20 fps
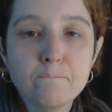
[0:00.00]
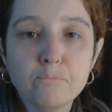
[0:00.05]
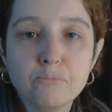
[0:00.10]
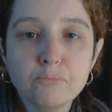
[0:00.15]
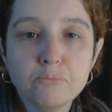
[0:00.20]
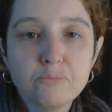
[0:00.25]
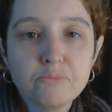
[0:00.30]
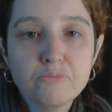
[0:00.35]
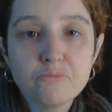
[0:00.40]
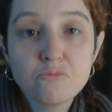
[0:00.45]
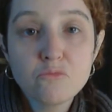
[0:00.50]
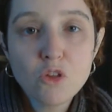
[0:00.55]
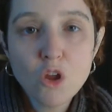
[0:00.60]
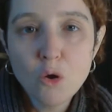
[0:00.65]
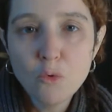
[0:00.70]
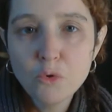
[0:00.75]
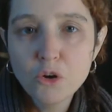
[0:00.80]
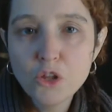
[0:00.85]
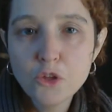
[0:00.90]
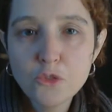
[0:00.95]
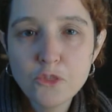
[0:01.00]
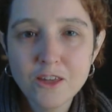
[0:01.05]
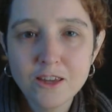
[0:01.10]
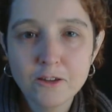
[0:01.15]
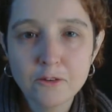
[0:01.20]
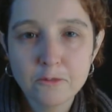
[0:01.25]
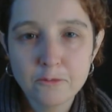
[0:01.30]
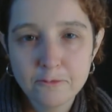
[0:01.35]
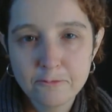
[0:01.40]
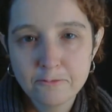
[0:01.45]
What do you
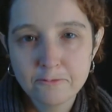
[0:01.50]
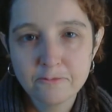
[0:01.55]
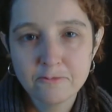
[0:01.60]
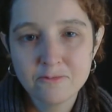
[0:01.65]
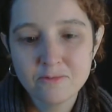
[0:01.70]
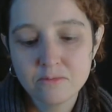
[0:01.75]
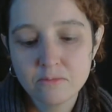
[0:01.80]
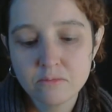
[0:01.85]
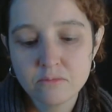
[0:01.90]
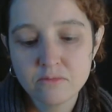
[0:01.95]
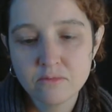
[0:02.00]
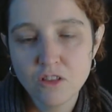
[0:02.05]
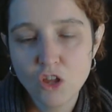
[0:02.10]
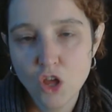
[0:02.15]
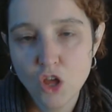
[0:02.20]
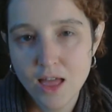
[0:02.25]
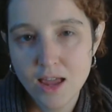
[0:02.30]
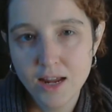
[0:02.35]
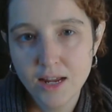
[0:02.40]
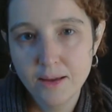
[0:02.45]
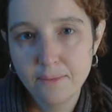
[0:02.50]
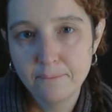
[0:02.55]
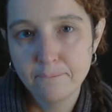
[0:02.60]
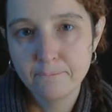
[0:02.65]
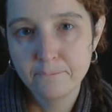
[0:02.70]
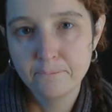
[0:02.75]
think? Do you like it?